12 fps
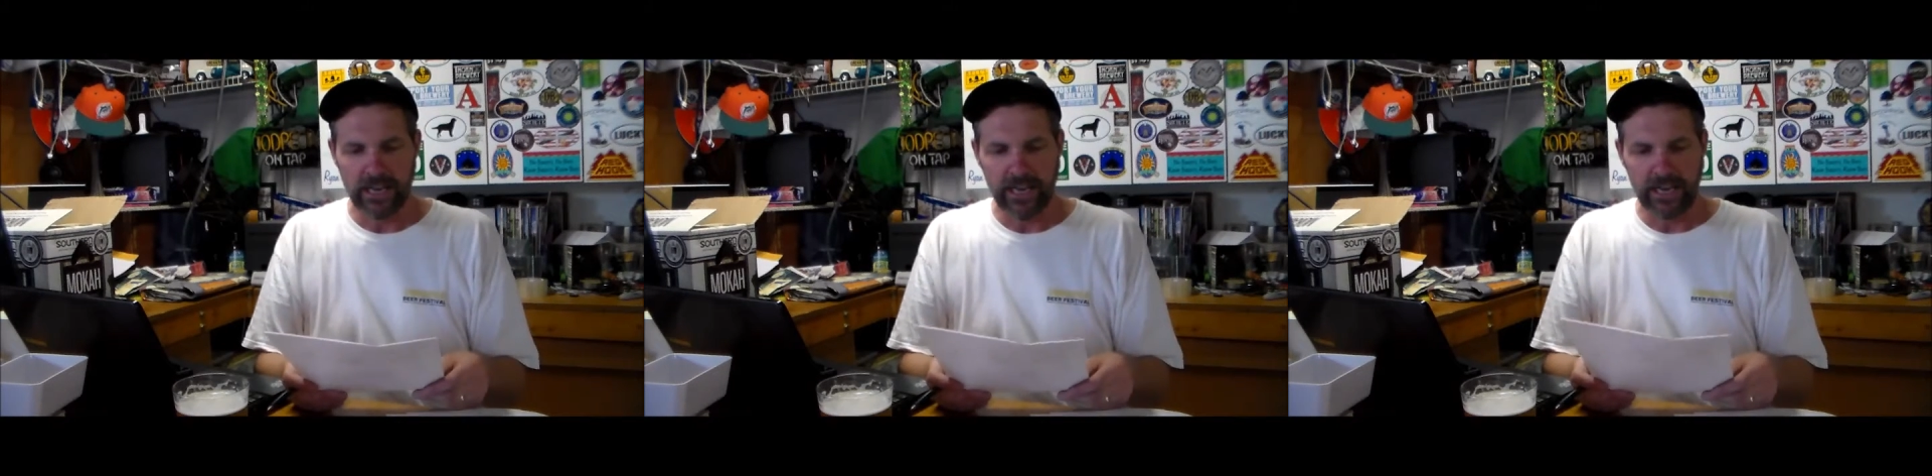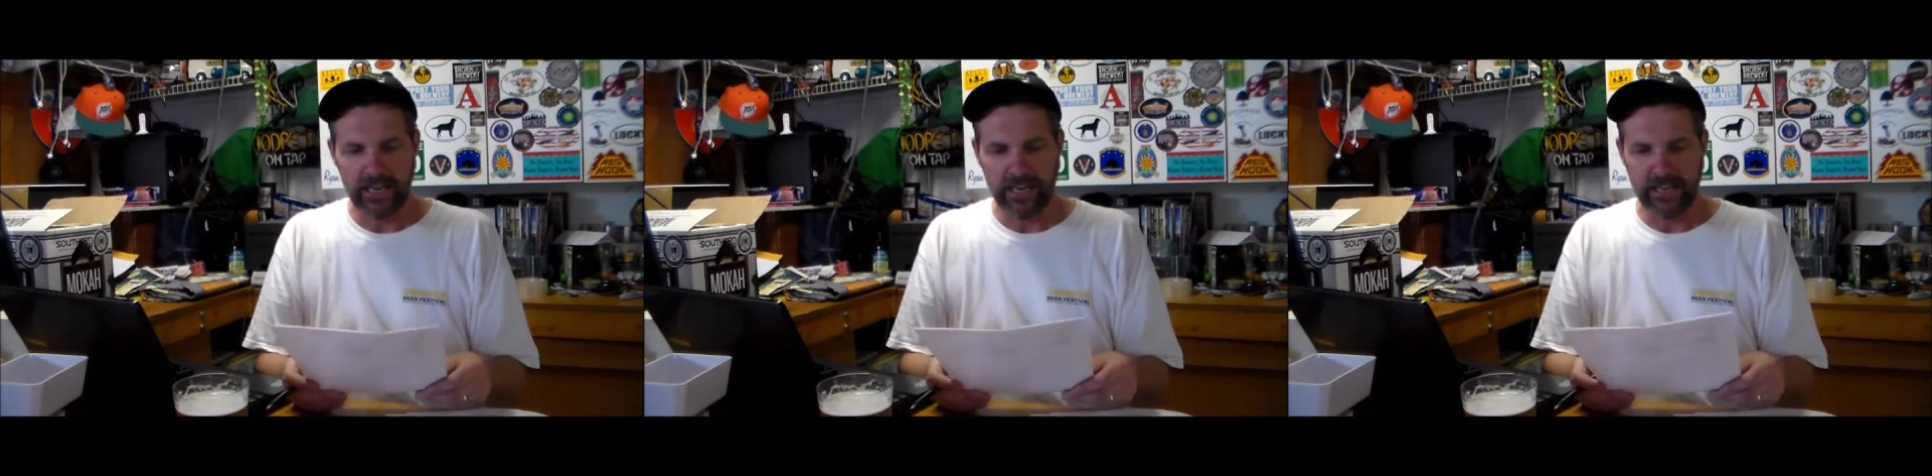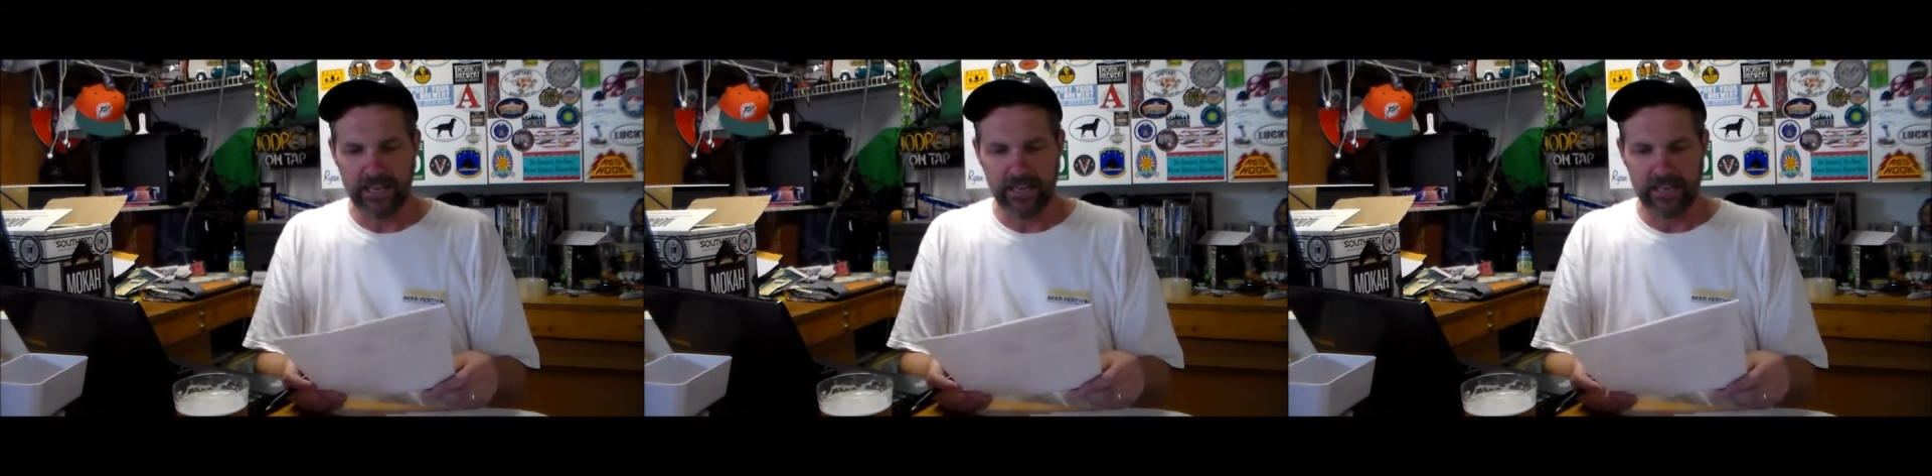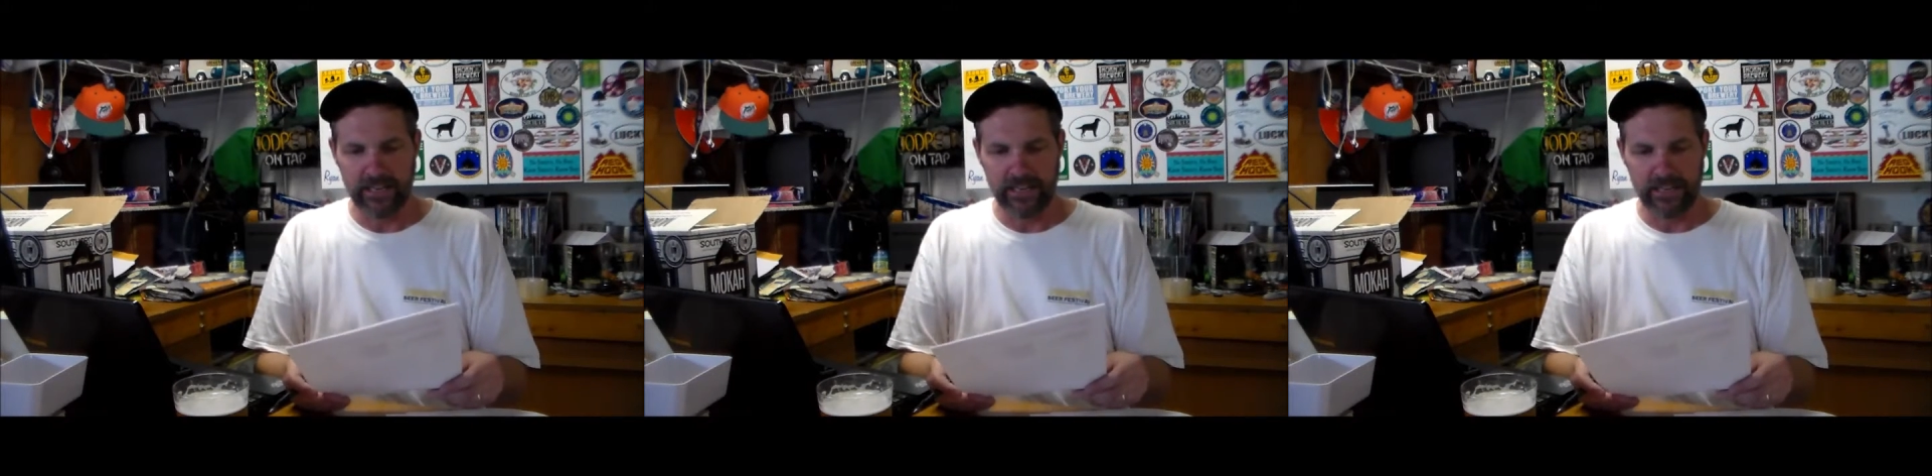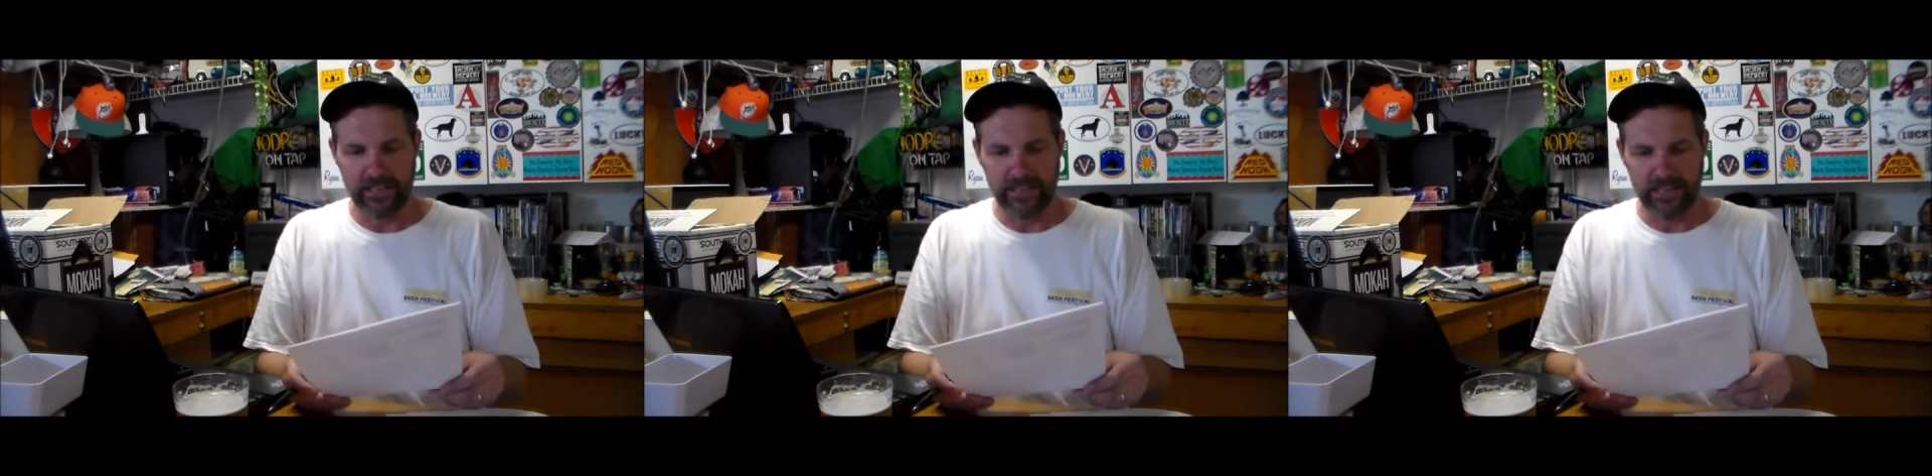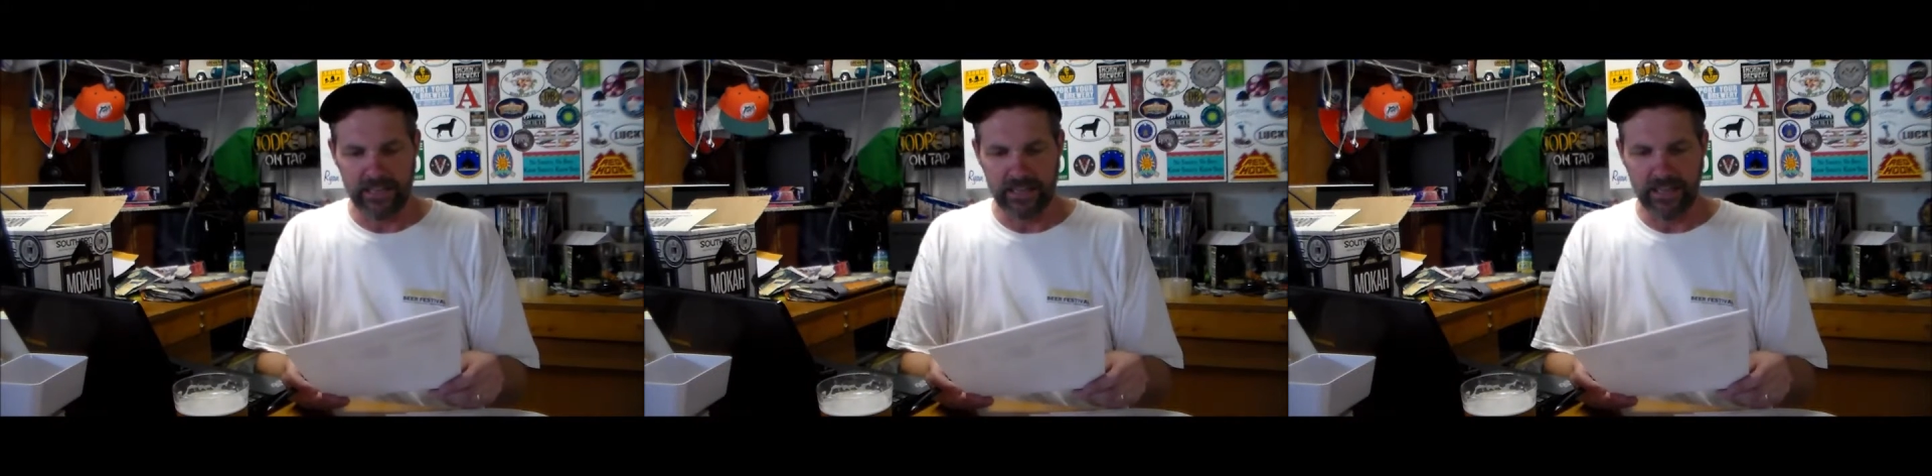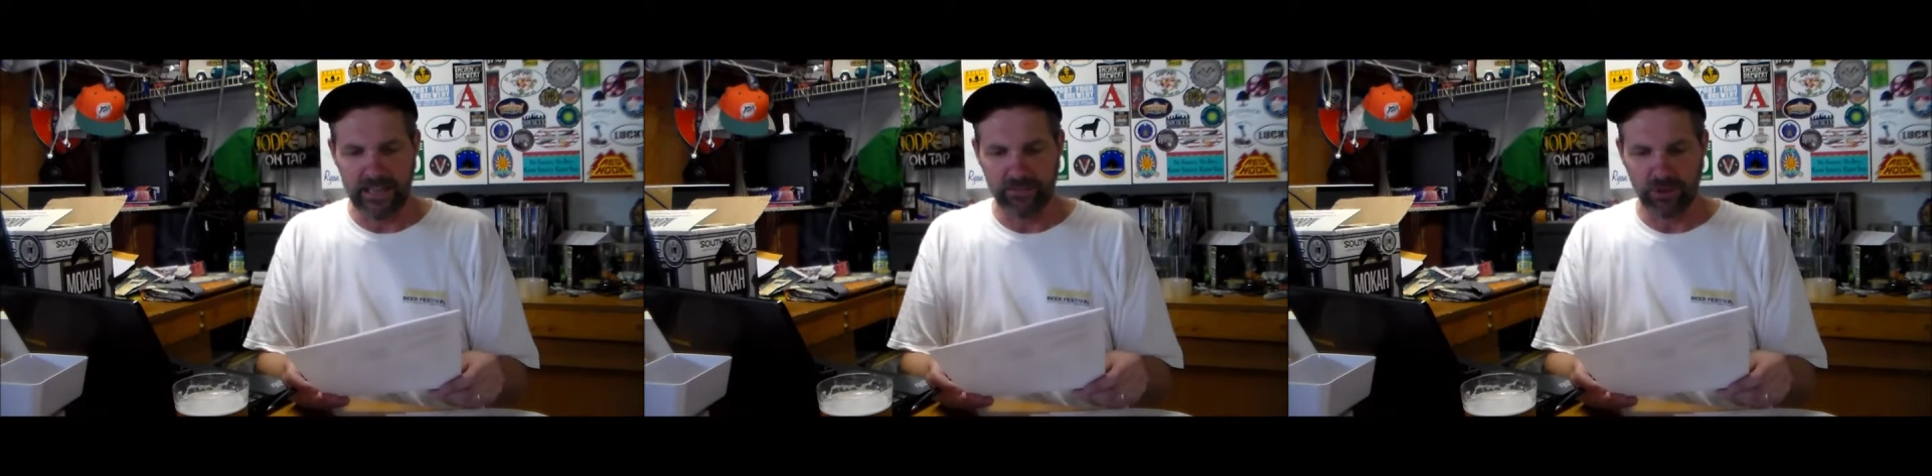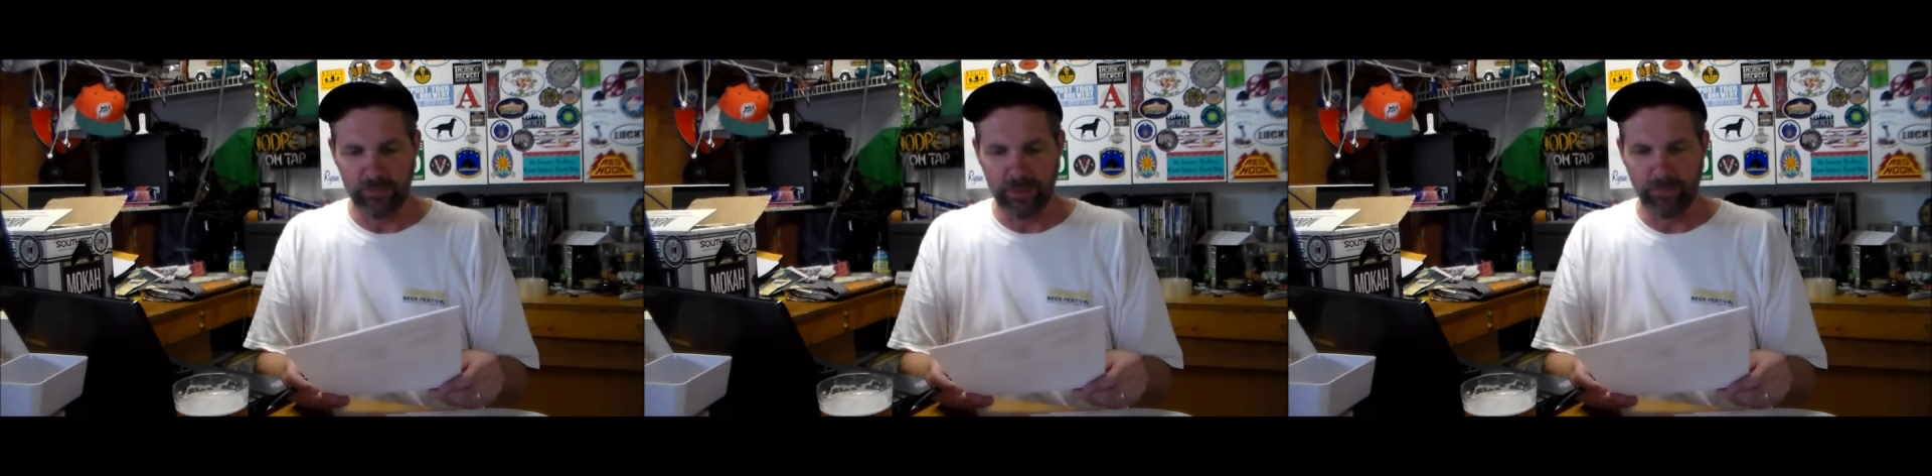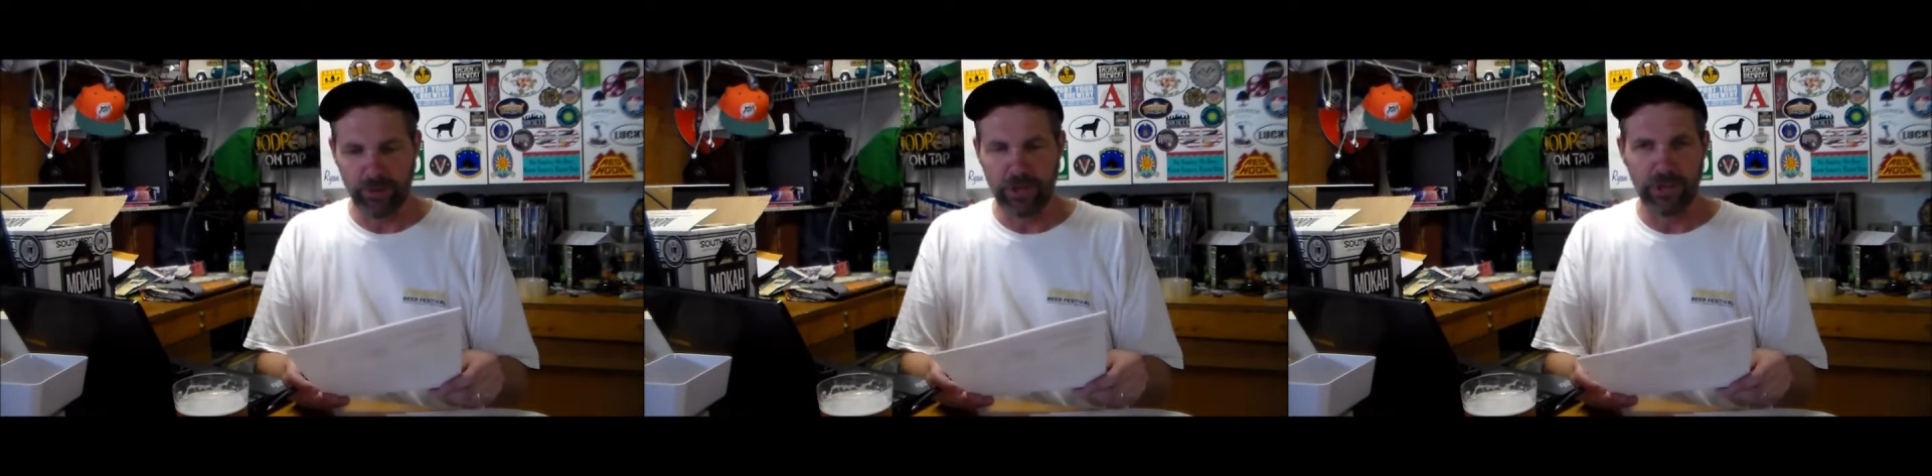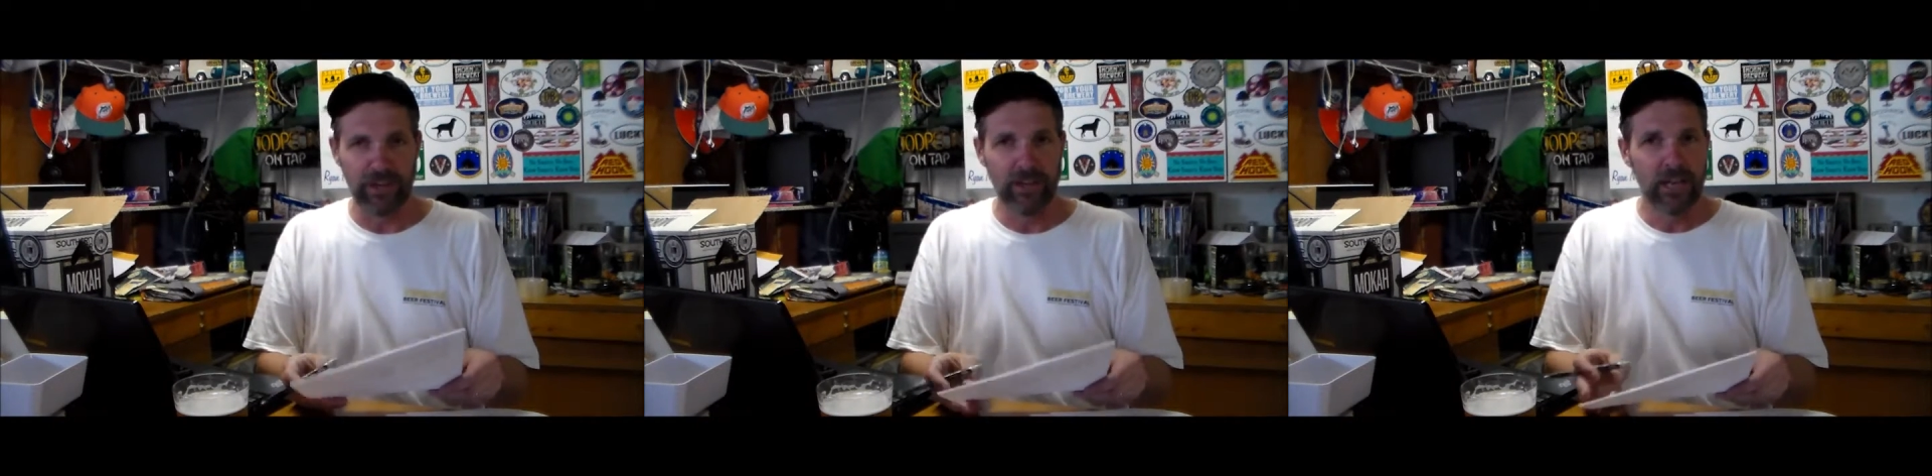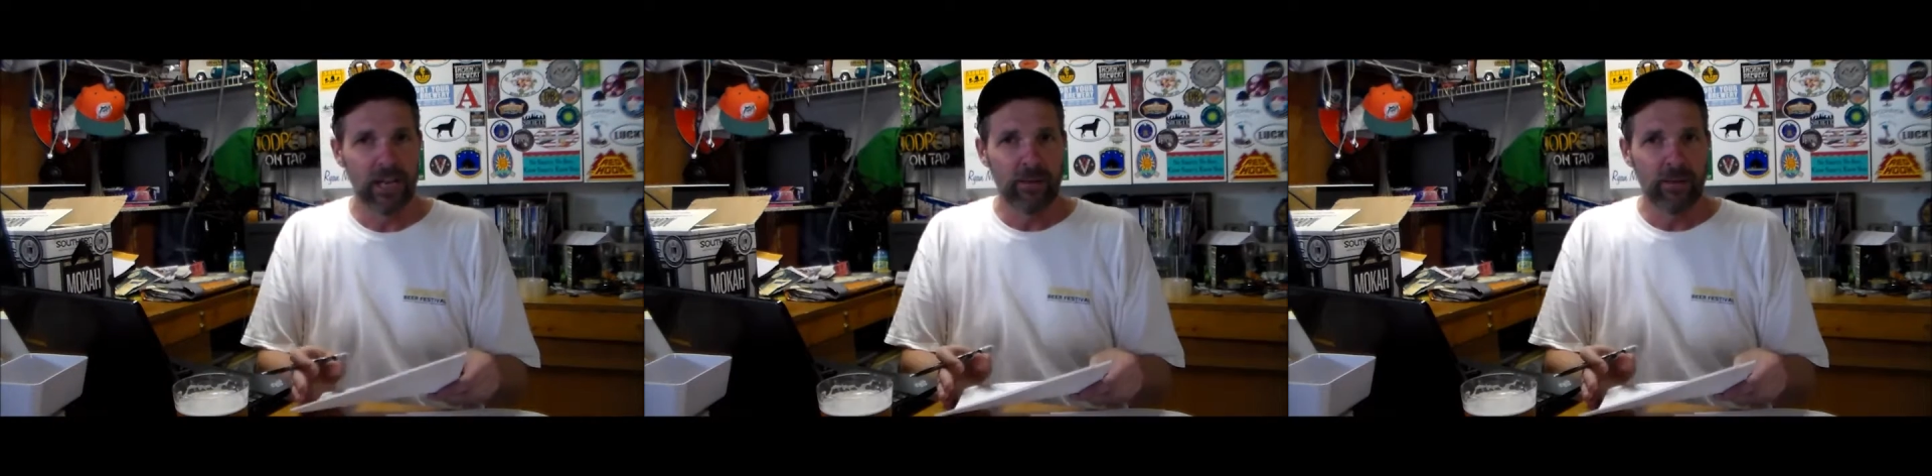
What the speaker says: and it's going to be pretty good.